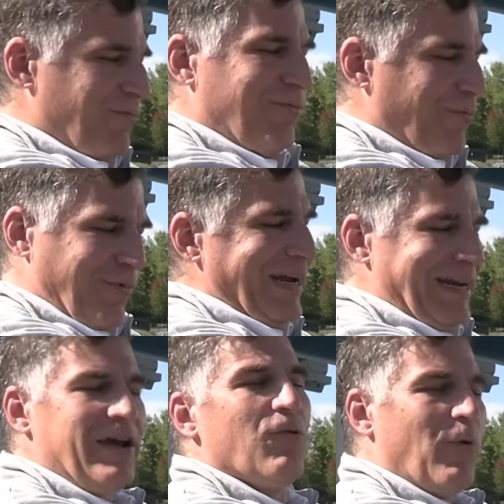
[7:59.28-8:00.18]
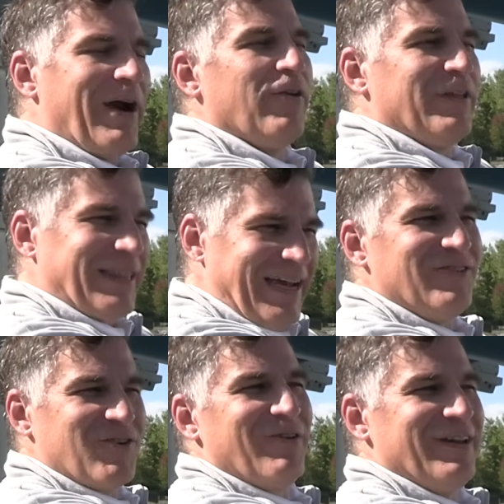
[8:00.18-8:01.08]
reading where the
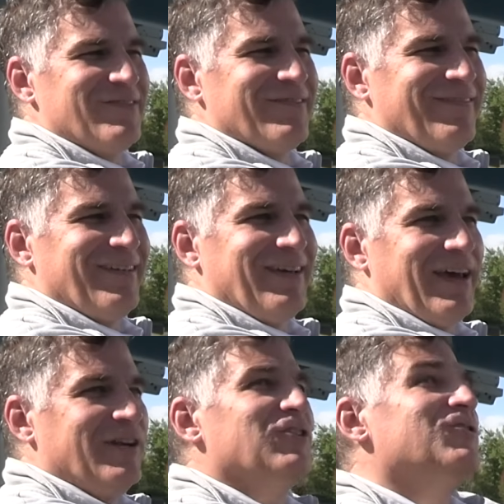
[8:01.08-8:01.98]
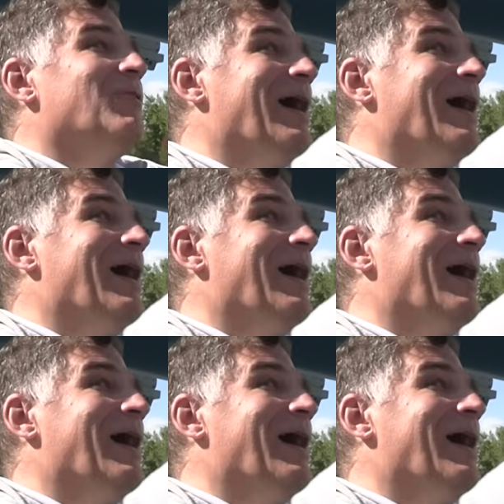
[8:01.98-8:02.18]
laser is. And it just so